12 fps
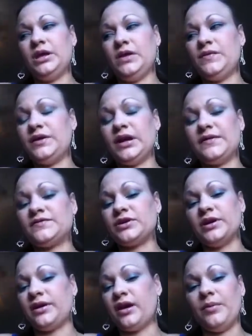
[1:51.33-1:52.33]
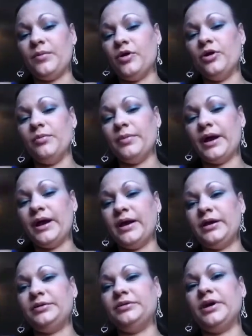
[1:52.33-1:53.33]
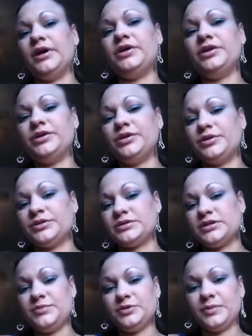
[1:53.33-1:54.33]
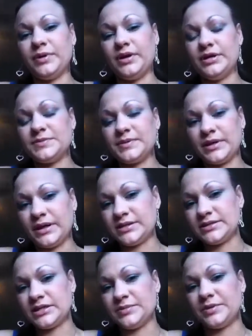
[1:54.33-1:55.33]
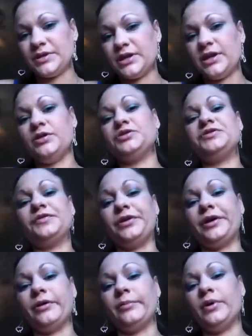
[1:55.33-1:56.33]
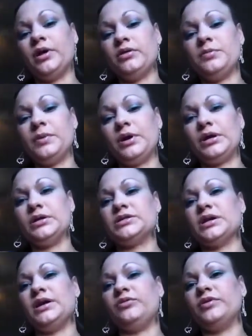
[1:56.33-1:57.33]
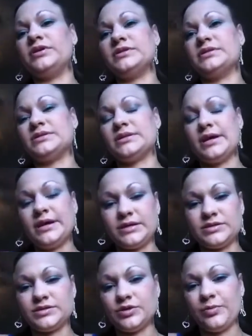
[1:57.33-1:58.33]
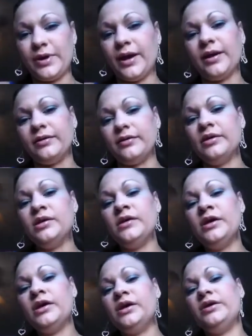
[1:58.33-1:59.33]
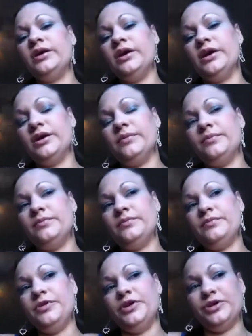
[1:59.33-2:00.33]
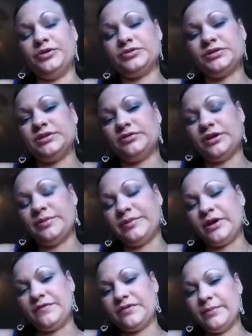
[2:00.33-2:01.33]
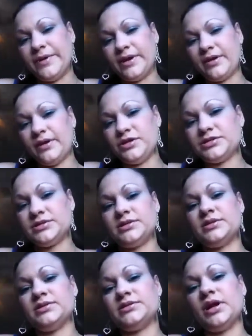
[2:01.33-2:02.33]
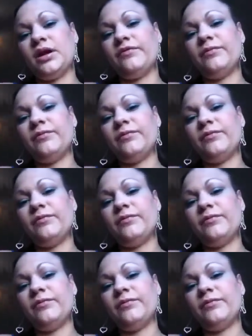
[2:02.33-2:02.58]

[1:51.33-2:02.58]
Even after I came home, I couldn't go to sleep with my husband. I had to sleep on the couch for like a month because I had restless legs so bad. Still coming off the medications and stuff.